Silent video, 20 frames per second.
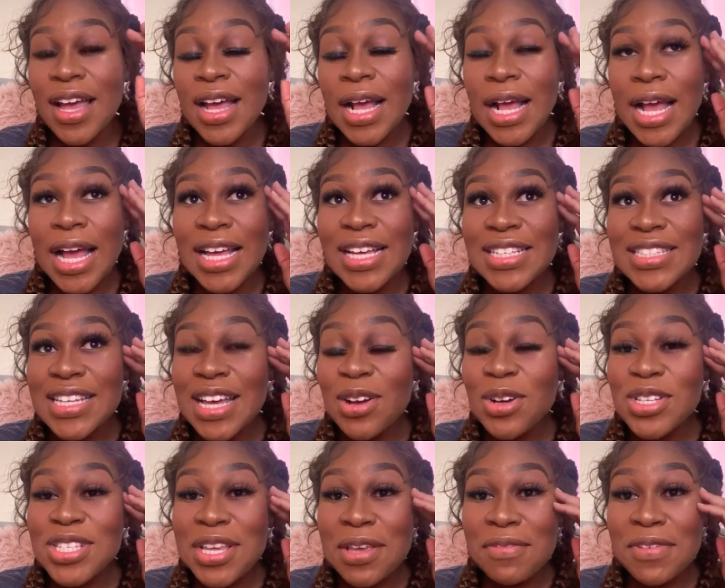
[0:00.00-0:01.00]
Guys, I
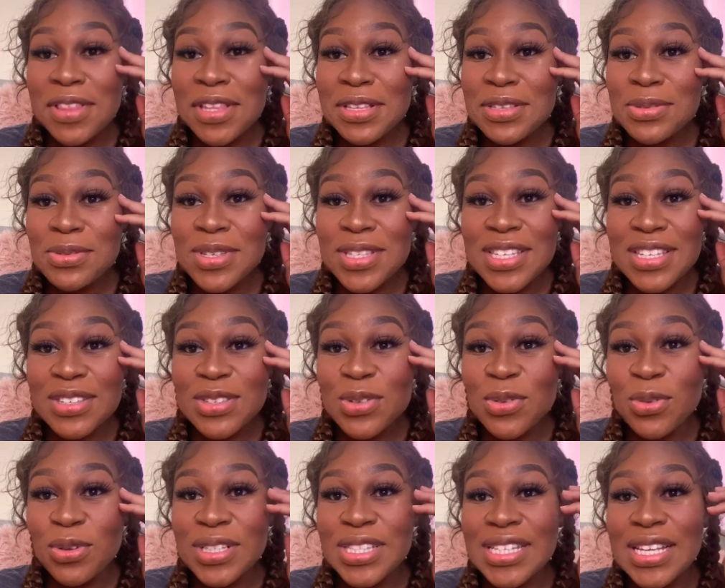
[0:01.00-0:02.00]
was given the sweetest
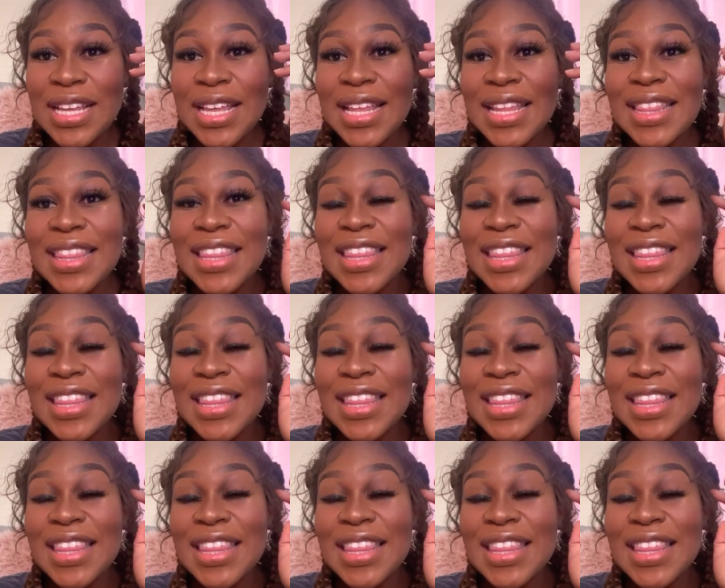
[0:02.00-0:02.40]
daughter,